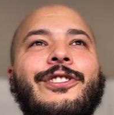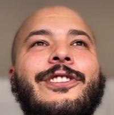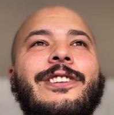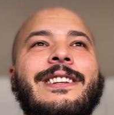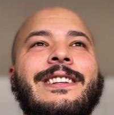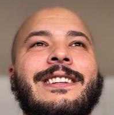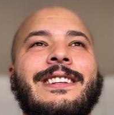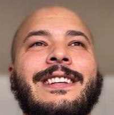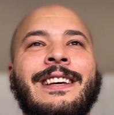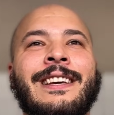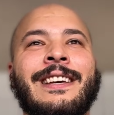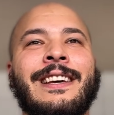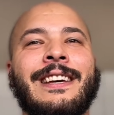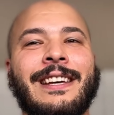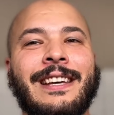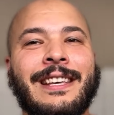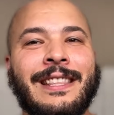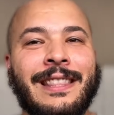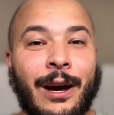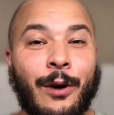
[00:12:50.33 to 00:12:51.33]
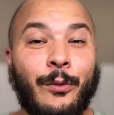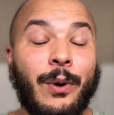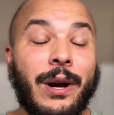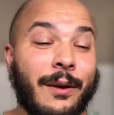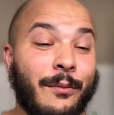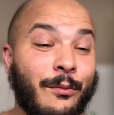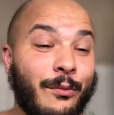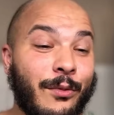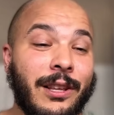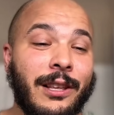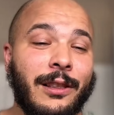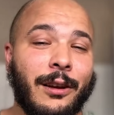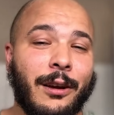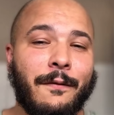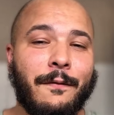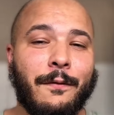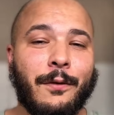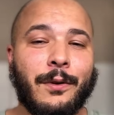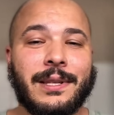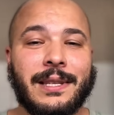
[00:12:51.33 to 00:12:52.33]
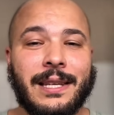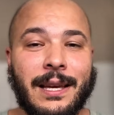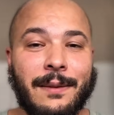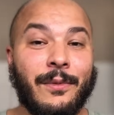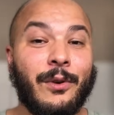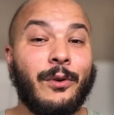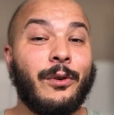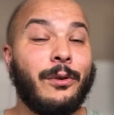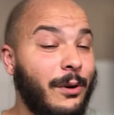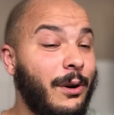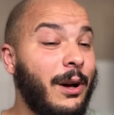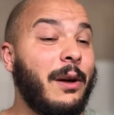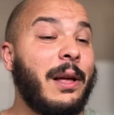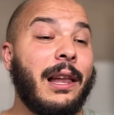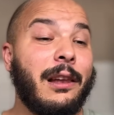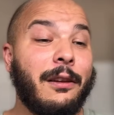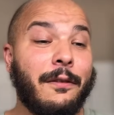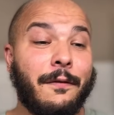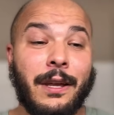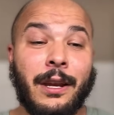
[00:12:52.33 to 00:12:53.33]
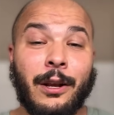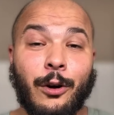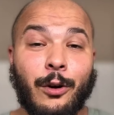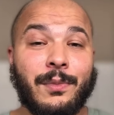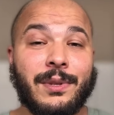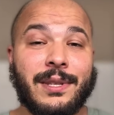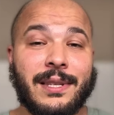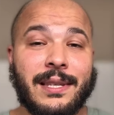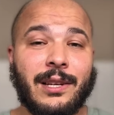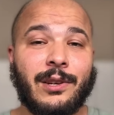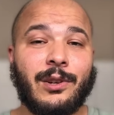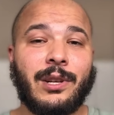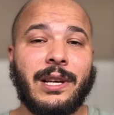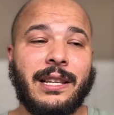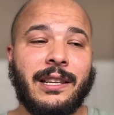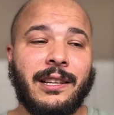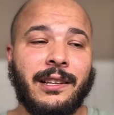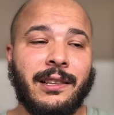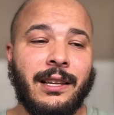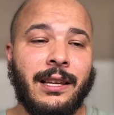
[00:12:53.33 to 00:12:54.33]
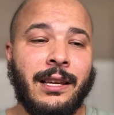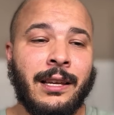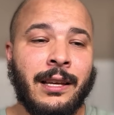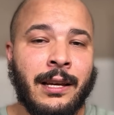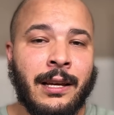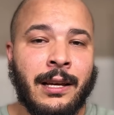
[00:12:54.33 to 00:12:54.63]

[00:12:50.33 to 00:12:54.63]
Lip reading: And in that way, I'm really looking forward to him elevating almost single-handedly